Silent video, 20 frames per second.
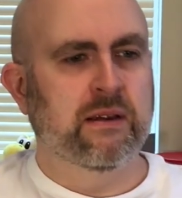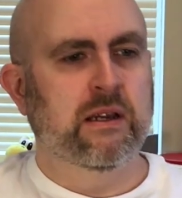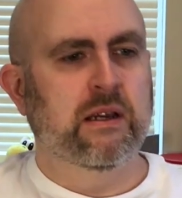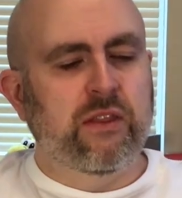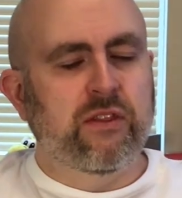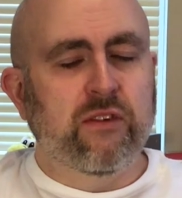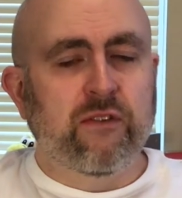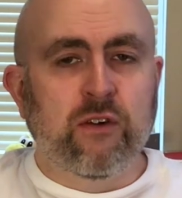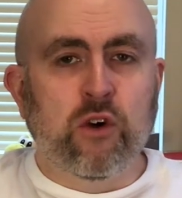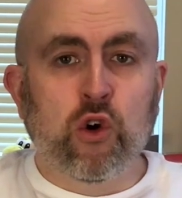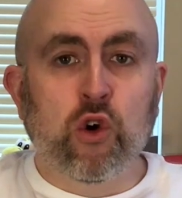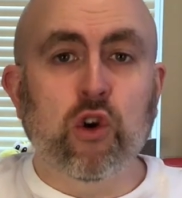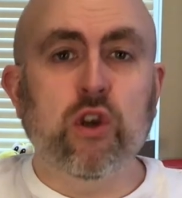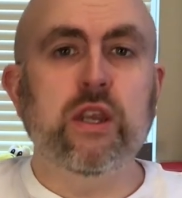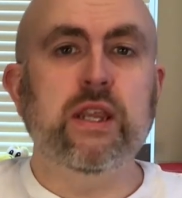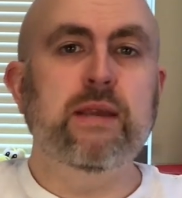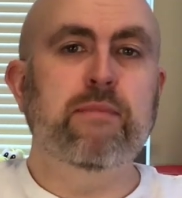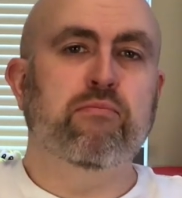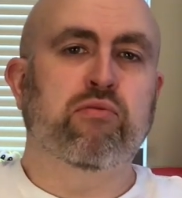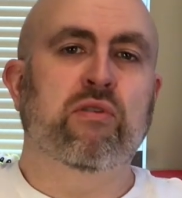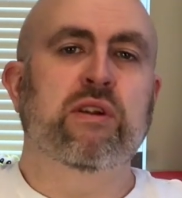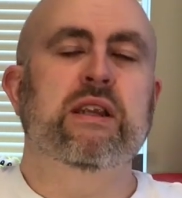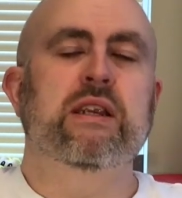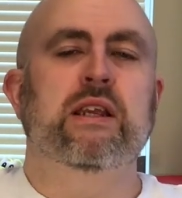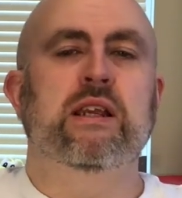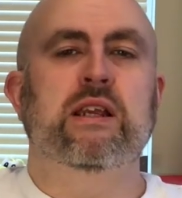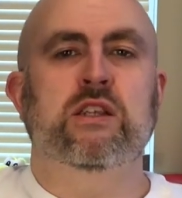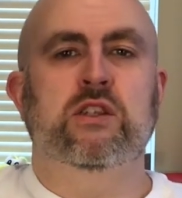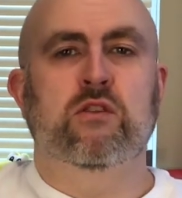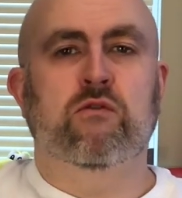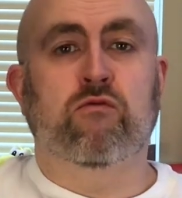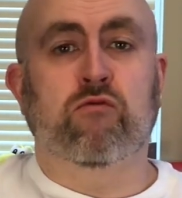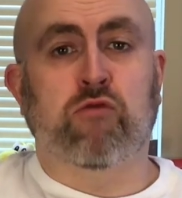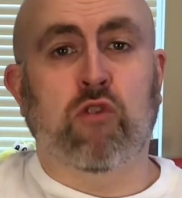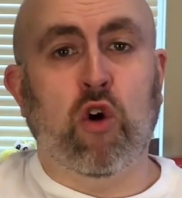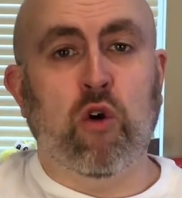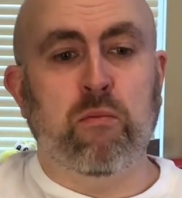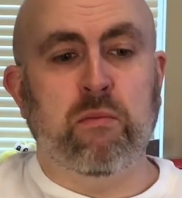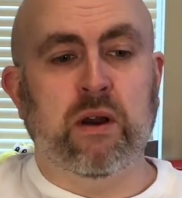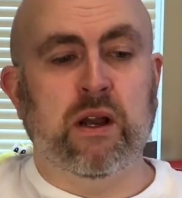The early printings of
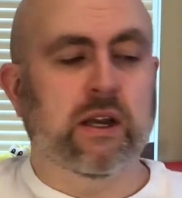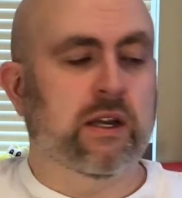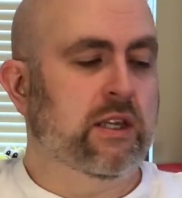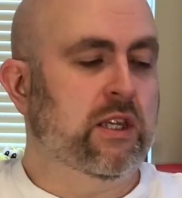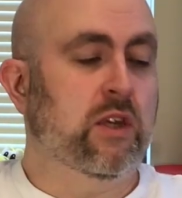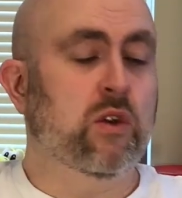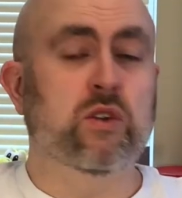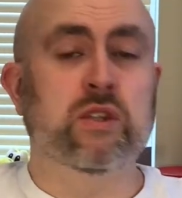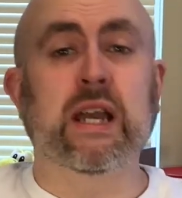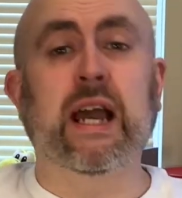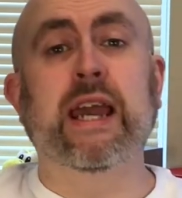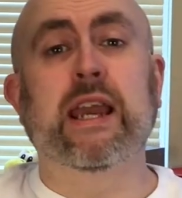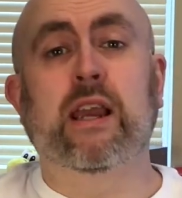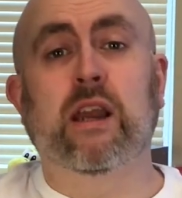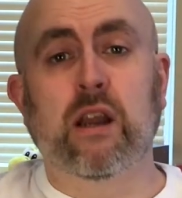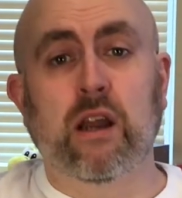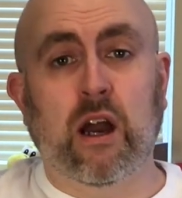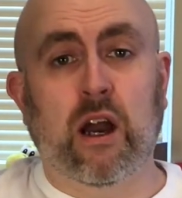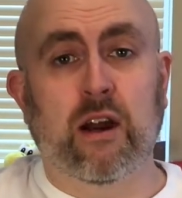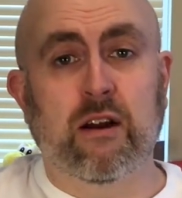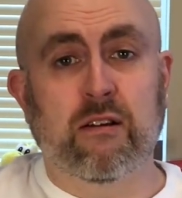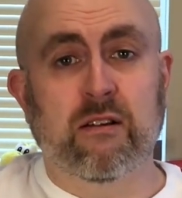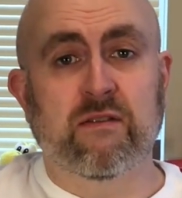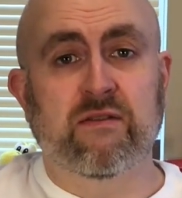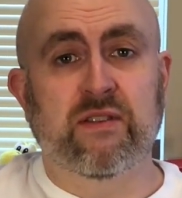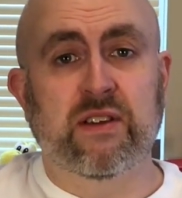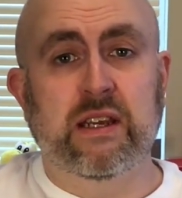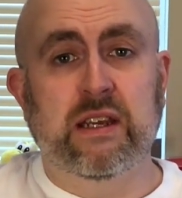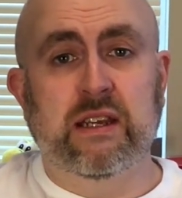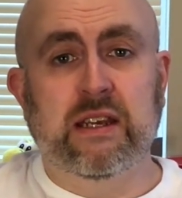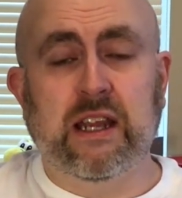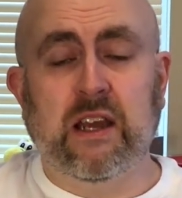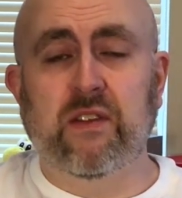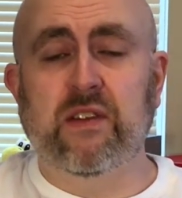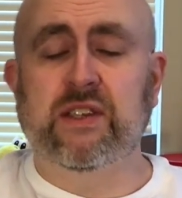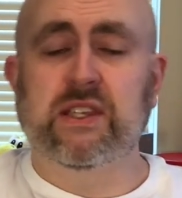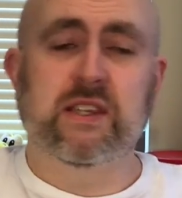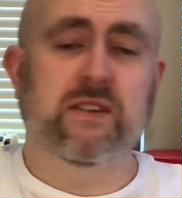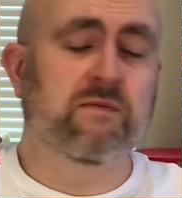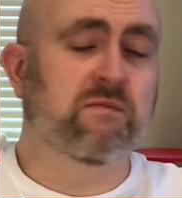Roma used iconography. Now,
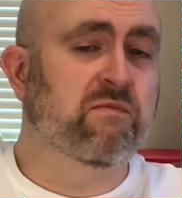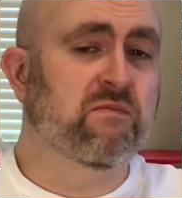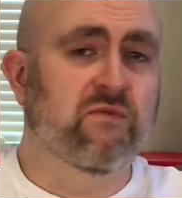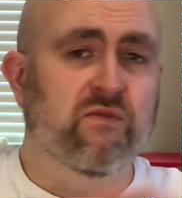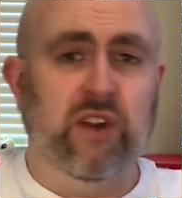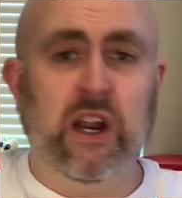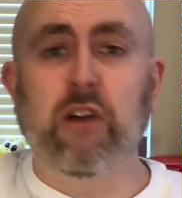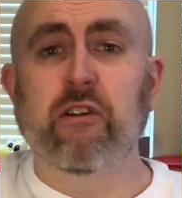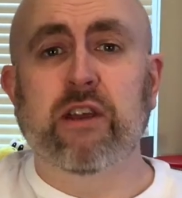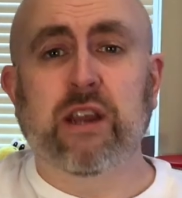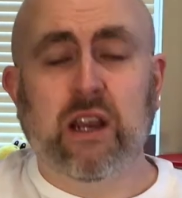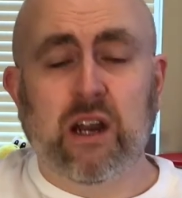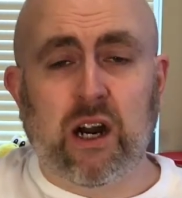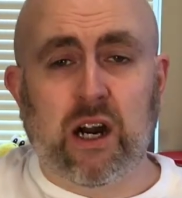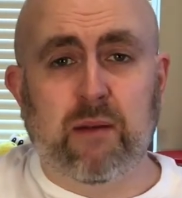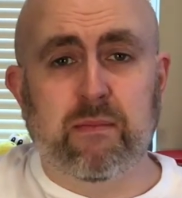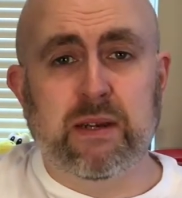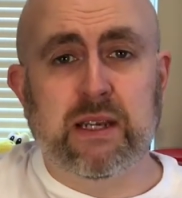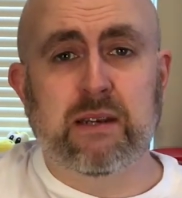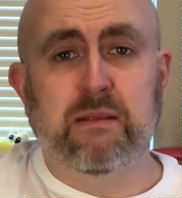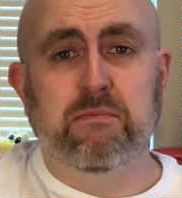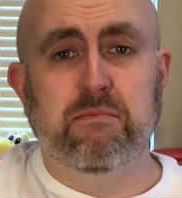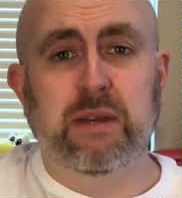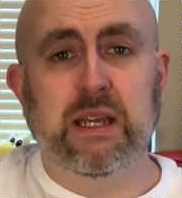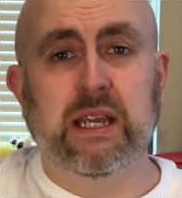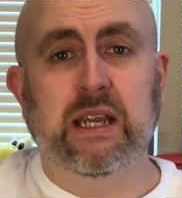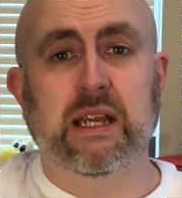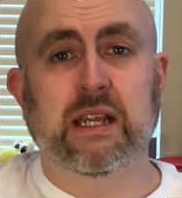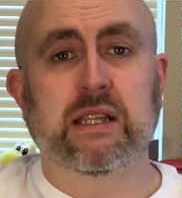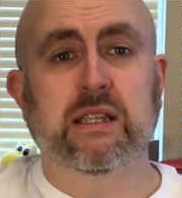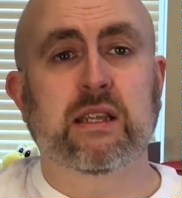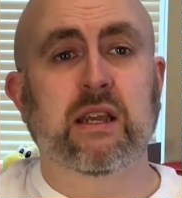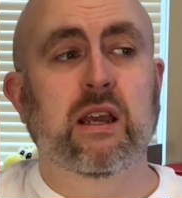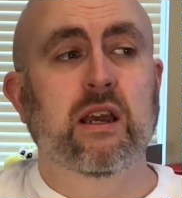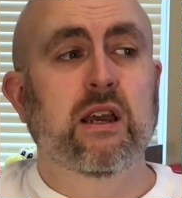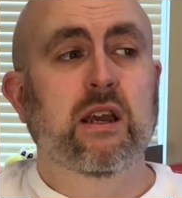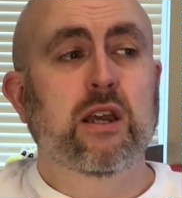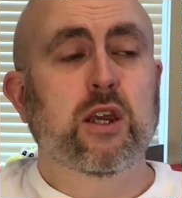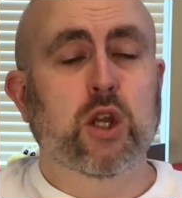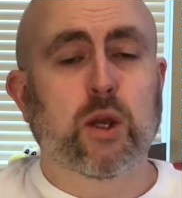this is very common because
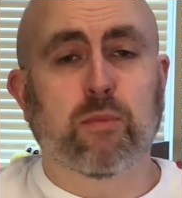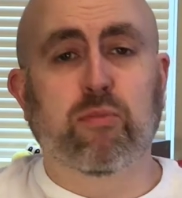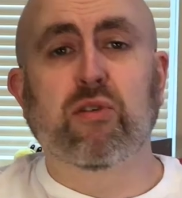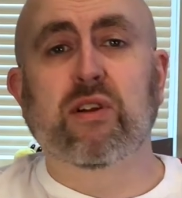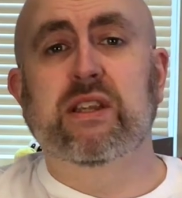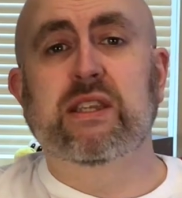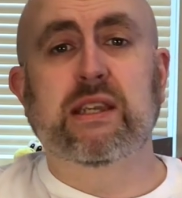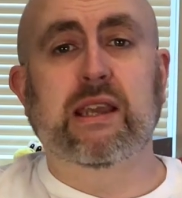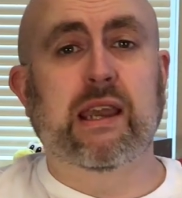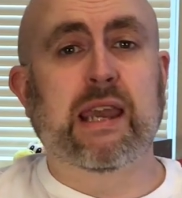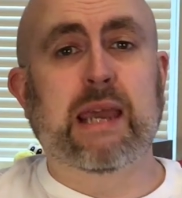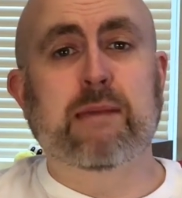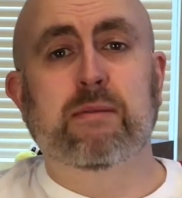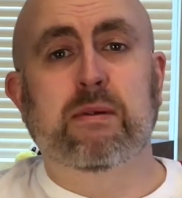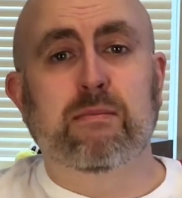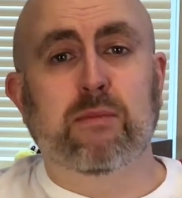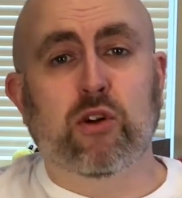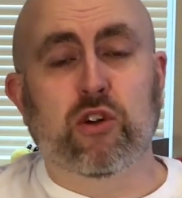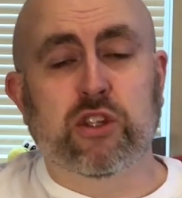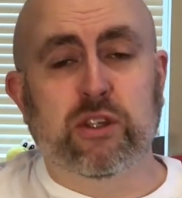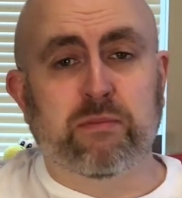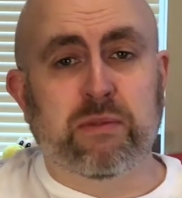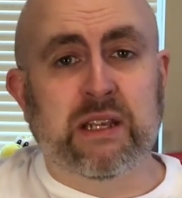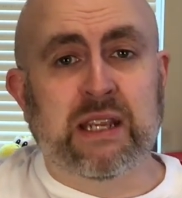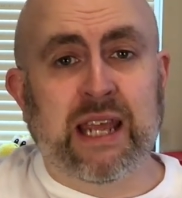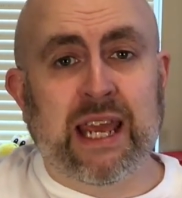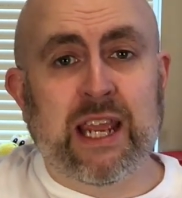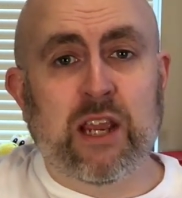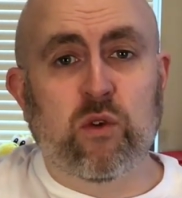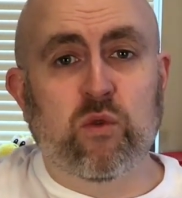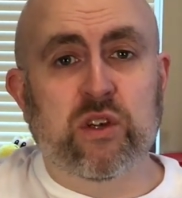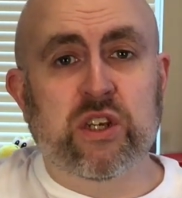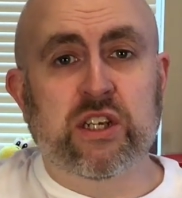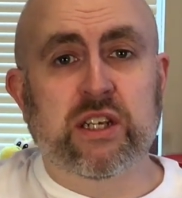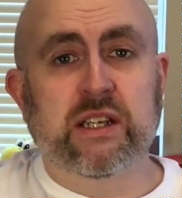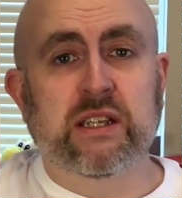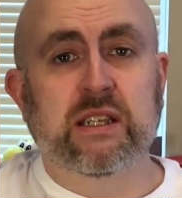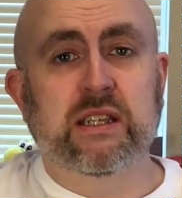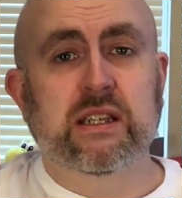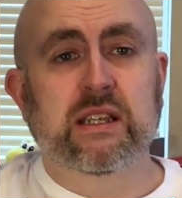you're printing a game in multiple
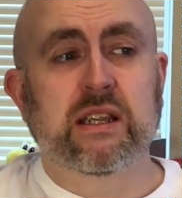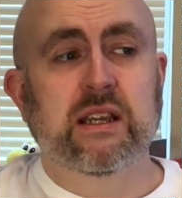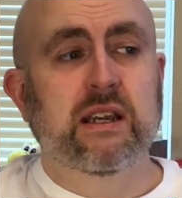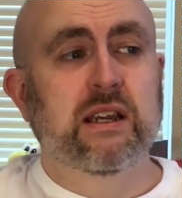languages.